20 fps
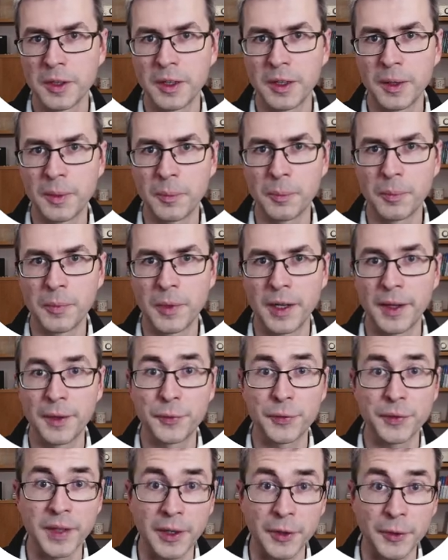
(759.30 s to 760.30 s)
um,
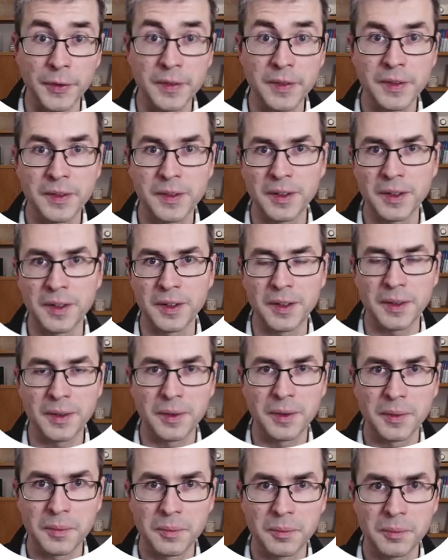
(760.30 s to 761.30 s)
have doubts, uh,
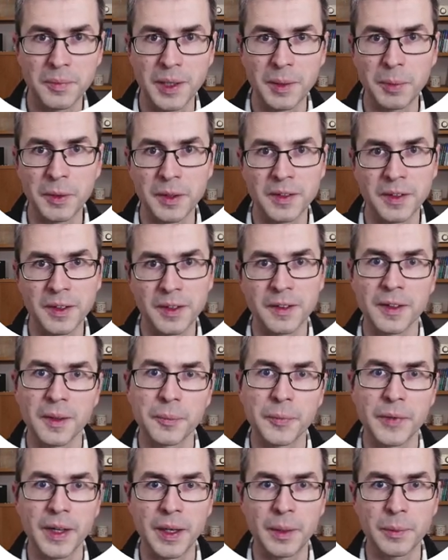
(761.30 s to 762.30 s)
maybe take
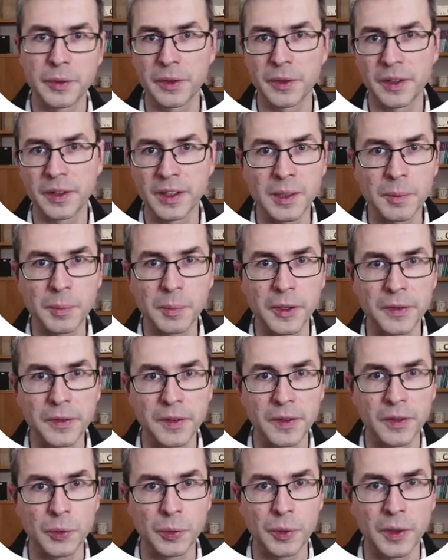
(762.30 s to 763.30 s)
some time to think about
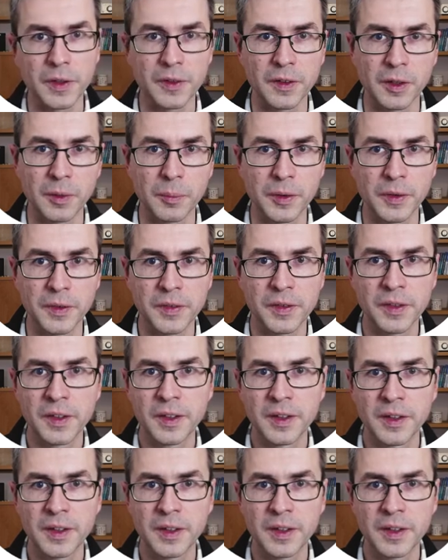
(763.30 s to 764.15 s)
the two examples